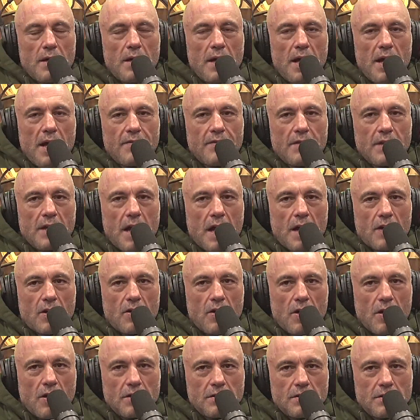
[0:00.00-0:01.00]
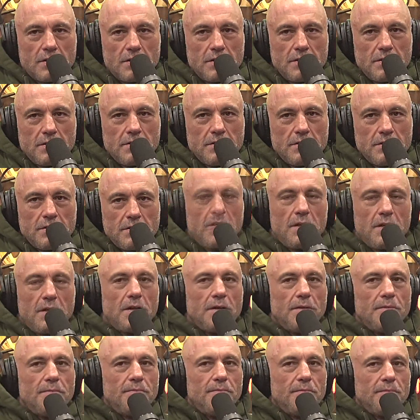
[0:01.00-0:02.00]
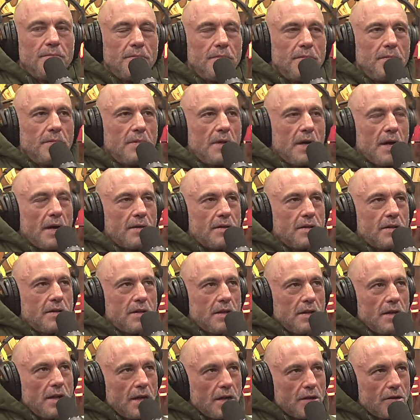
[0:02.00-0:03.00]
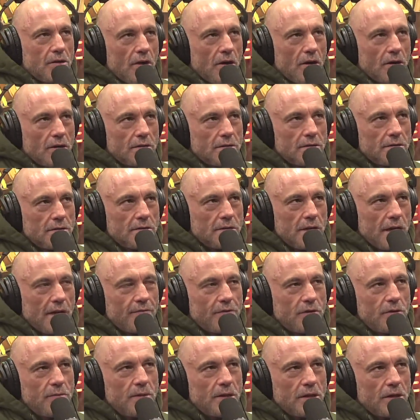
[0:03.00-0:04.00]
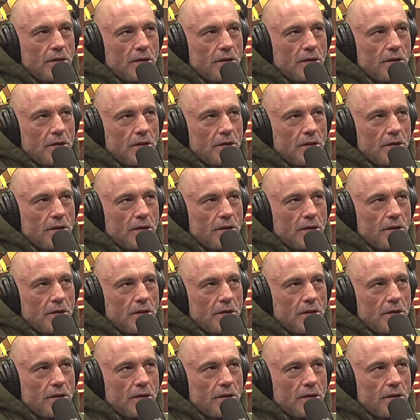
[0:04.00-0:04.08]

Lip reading: I have a lot of cars. I collect cars. I have too many